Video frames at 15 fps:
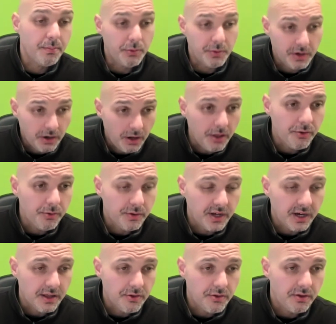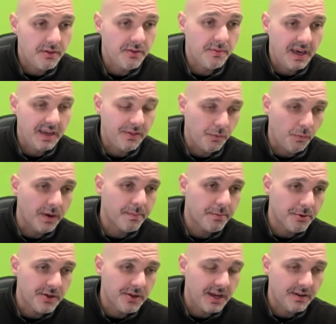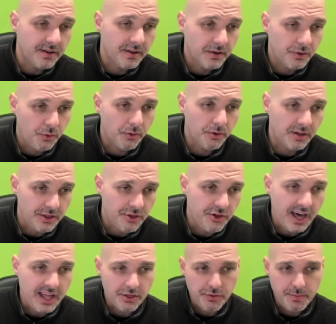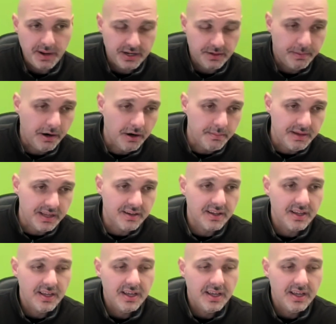But what it also does is the 1% quarterly challenge by department,